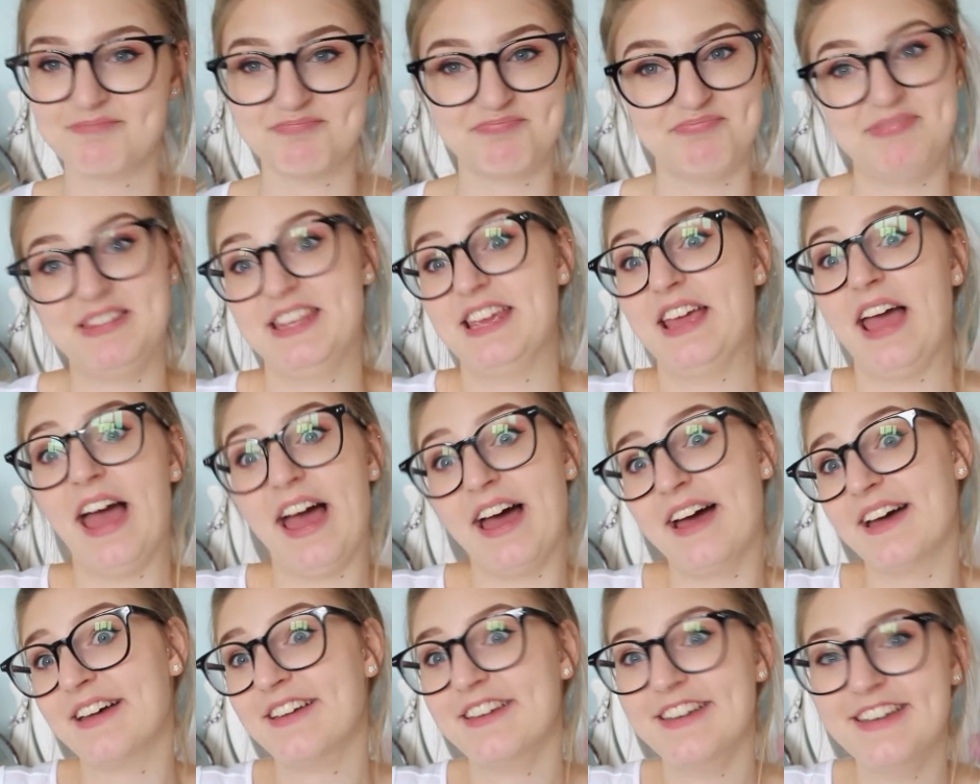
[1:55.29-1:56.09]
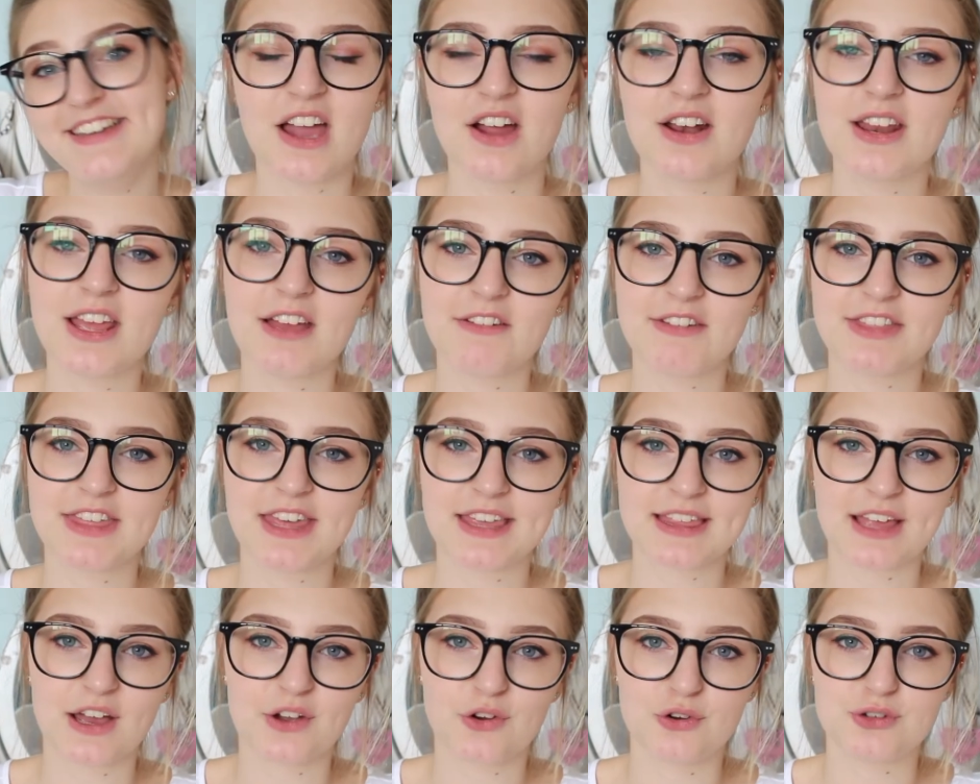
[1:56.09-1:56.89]
The only other
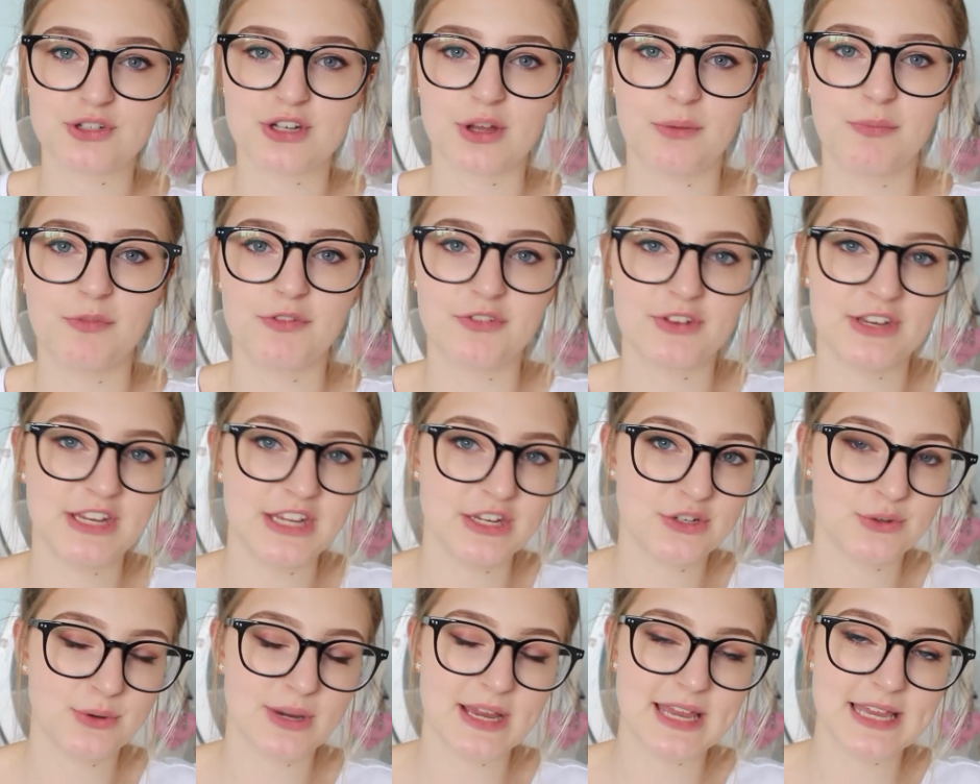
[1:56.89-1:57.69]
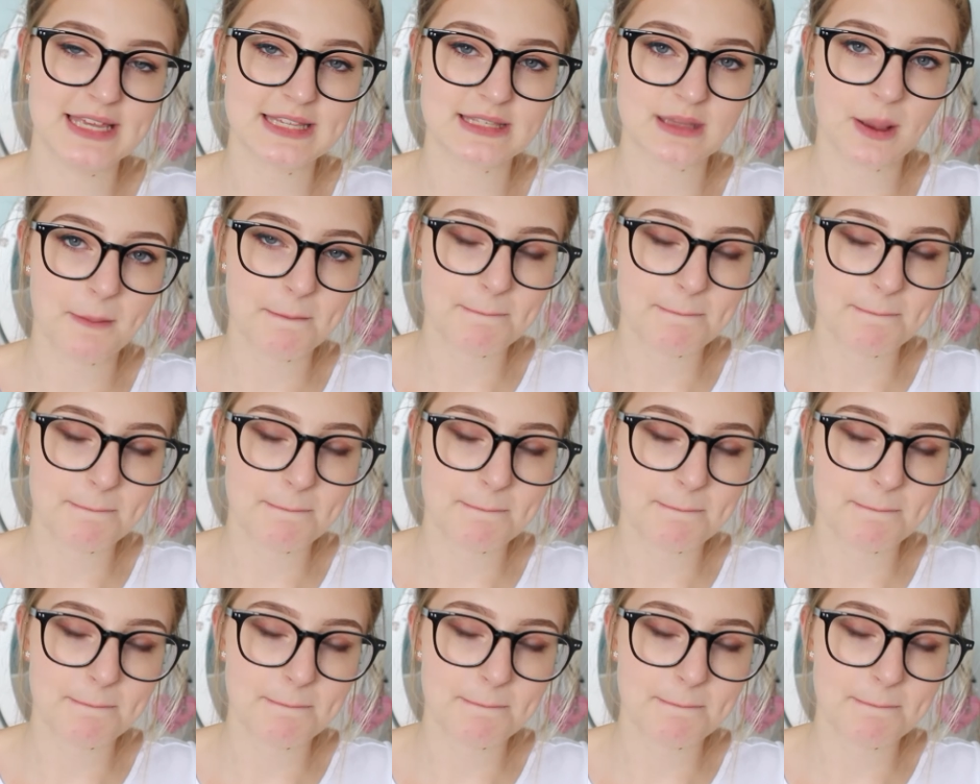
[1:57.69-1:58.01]
thing I got done with a needle is